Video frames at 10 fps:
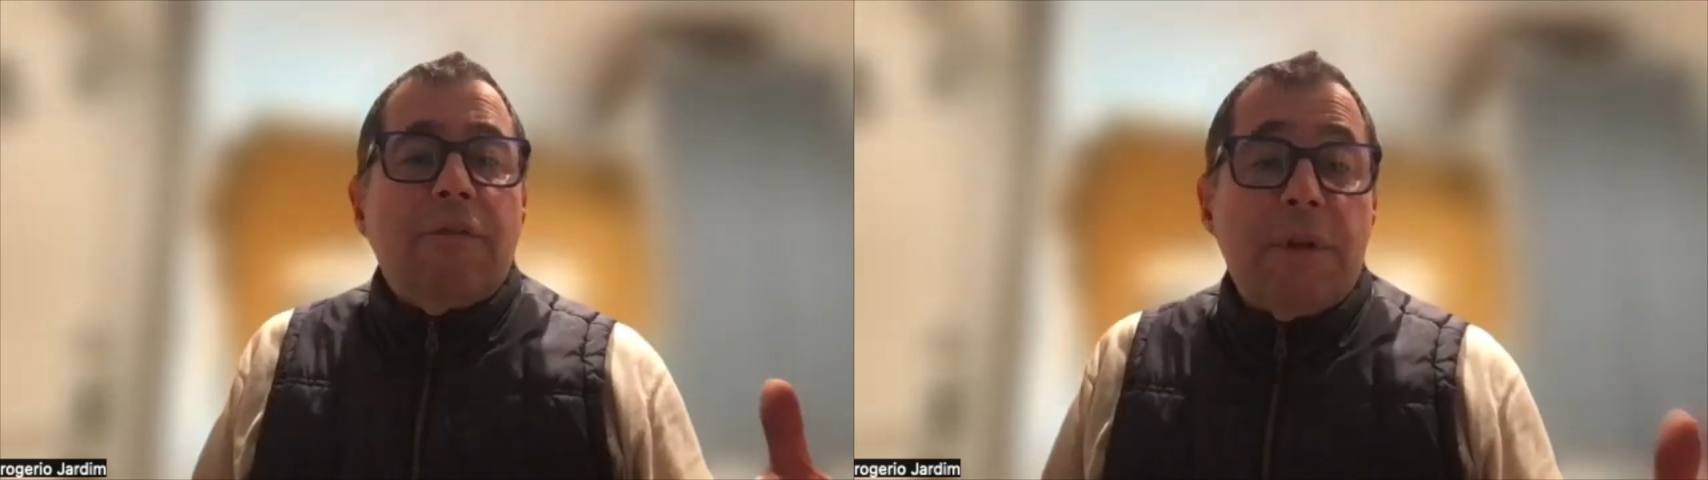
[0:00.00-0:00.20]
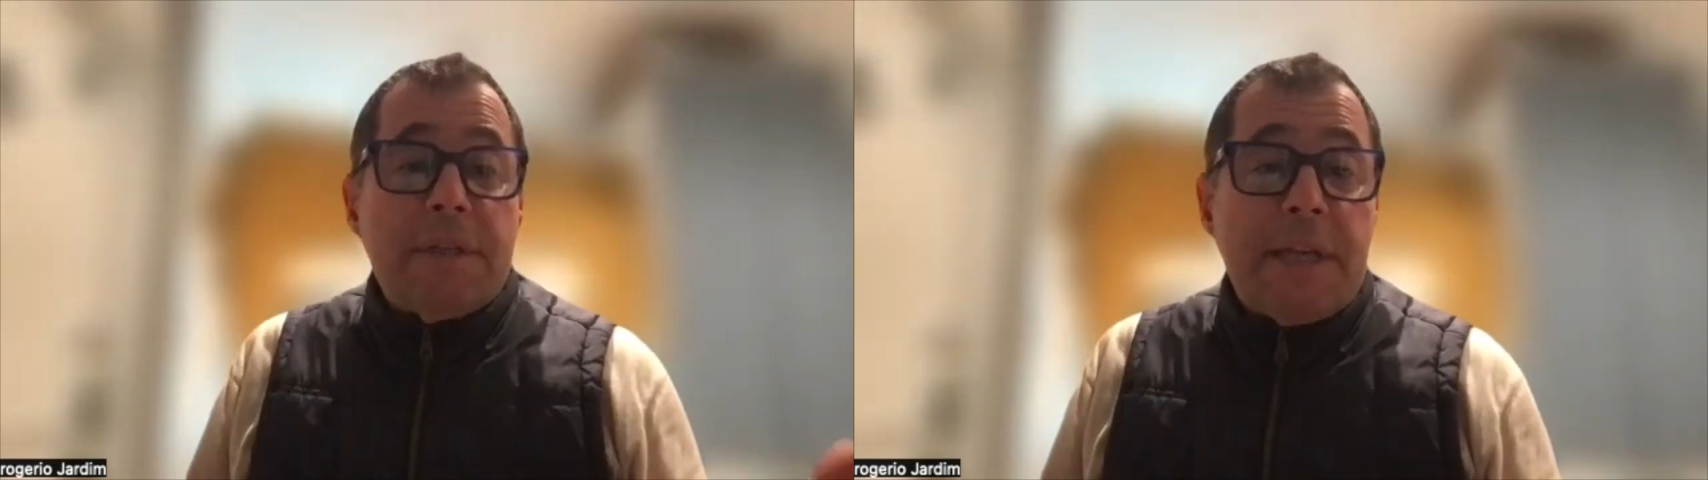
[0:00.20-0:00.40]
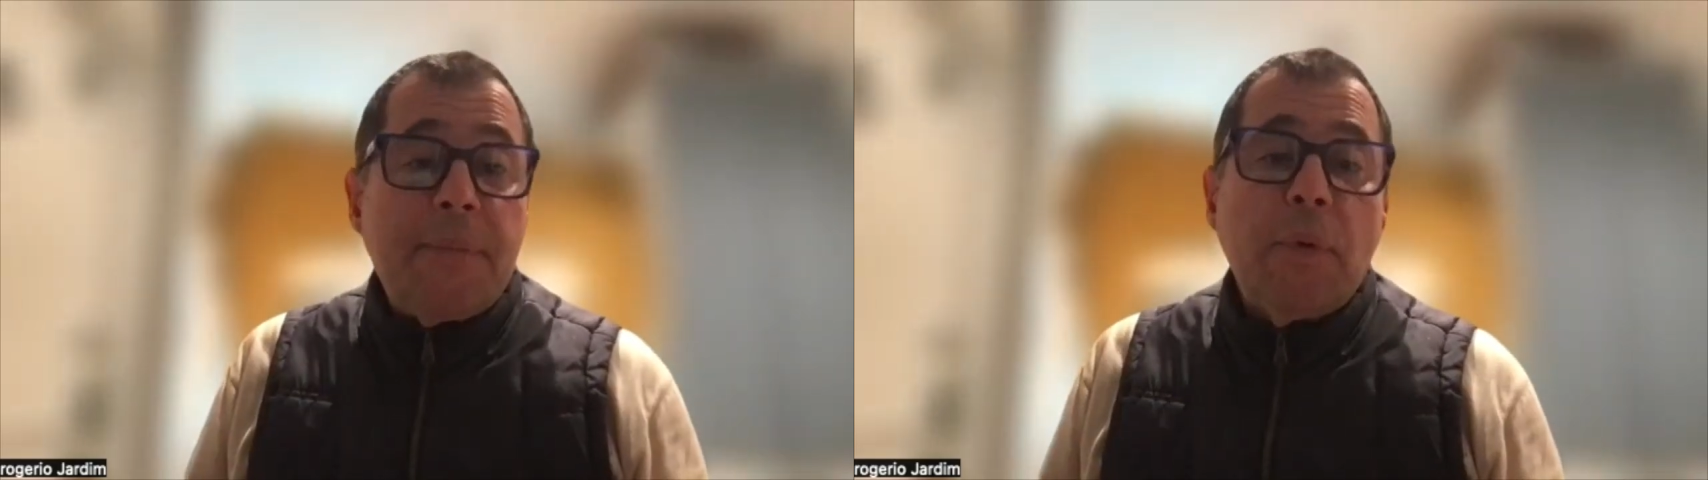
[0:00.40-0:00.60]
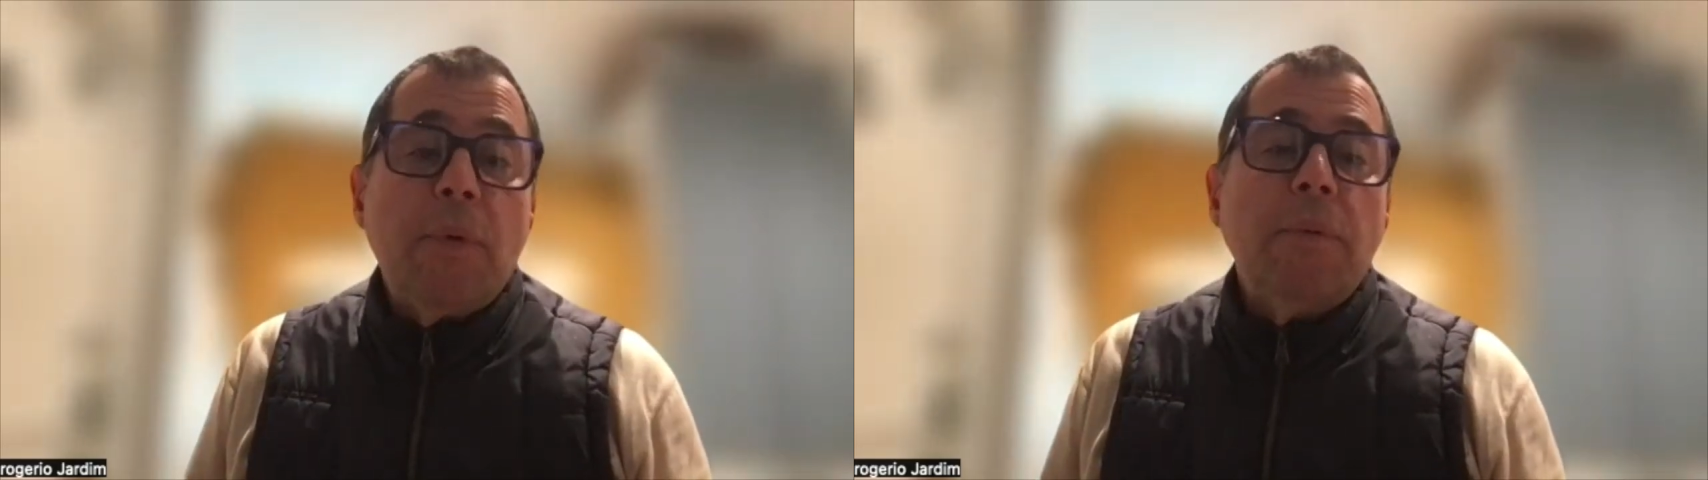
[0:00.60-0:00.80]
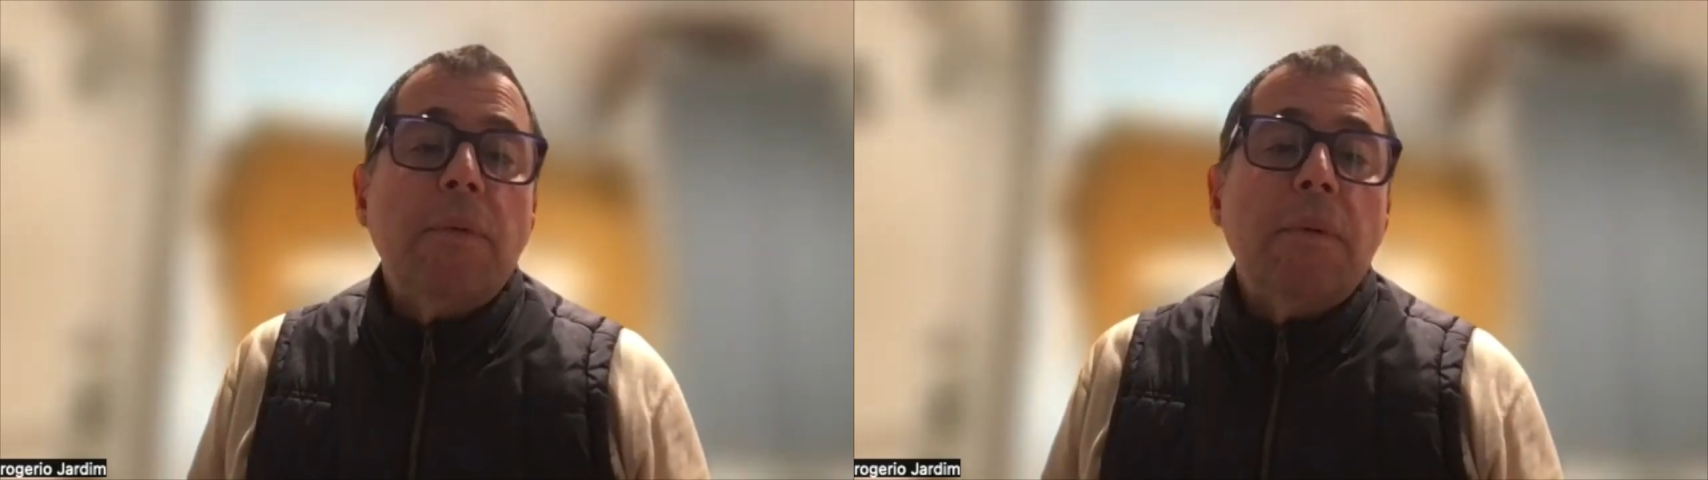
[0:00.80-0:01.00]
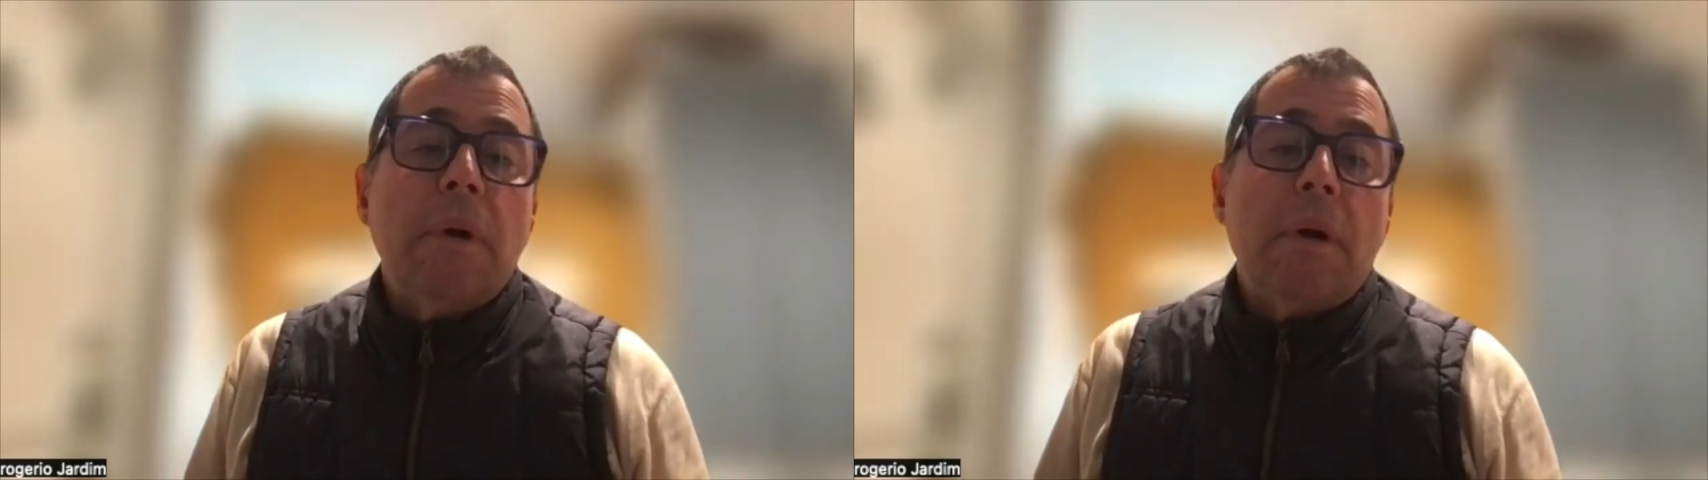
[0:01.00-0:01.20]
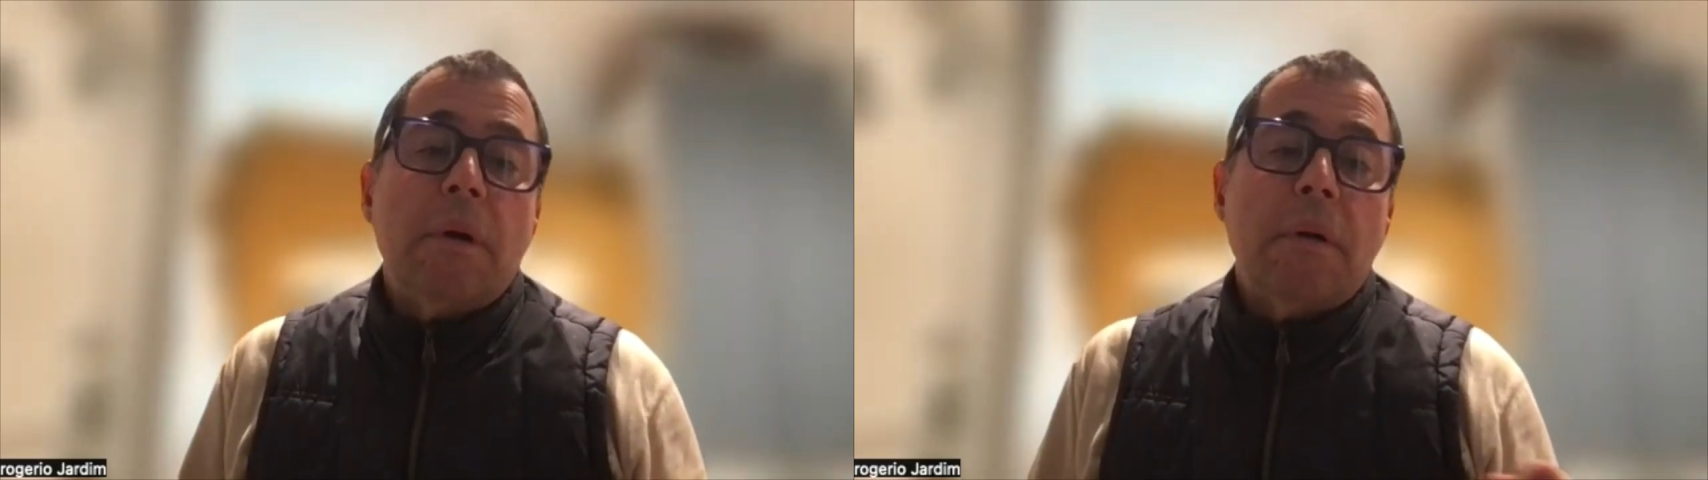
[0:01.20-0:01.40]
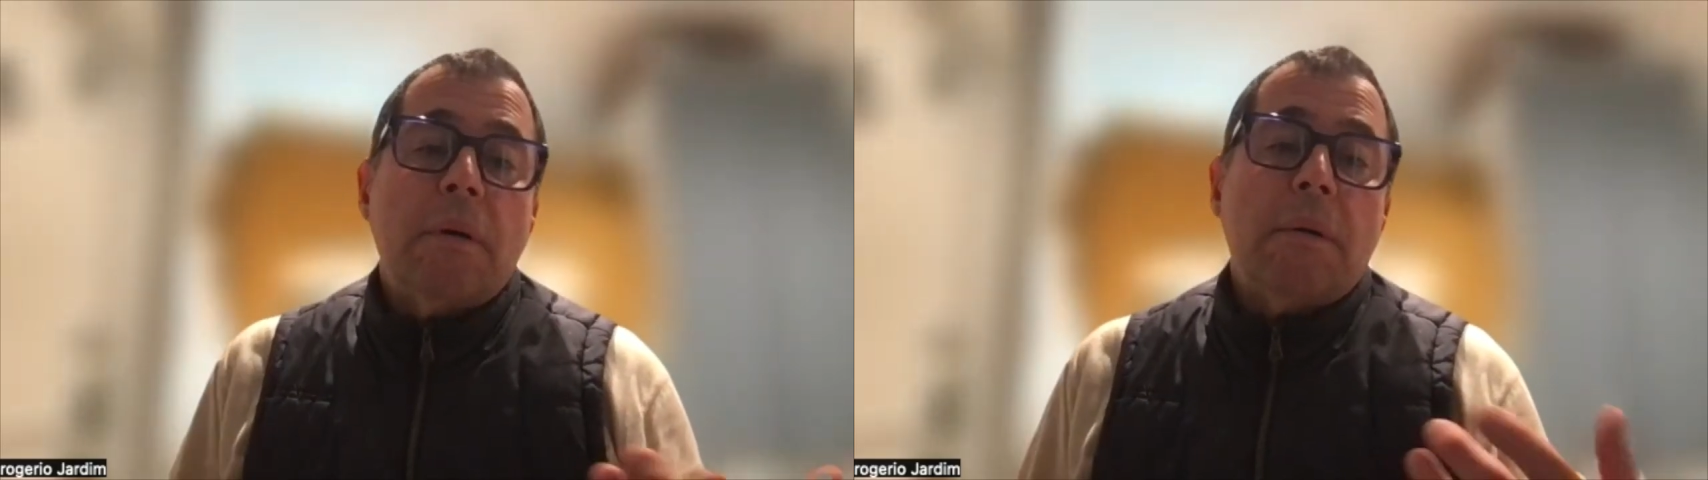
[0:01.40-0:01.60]
for example,
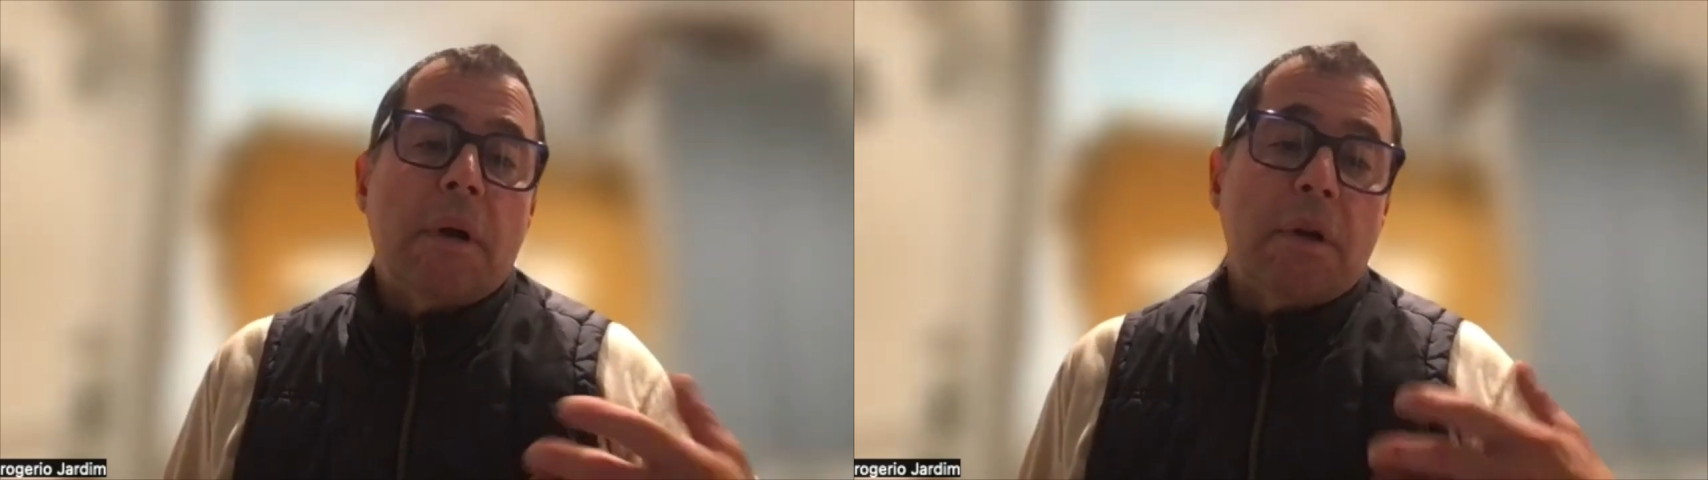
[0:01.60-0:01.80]
a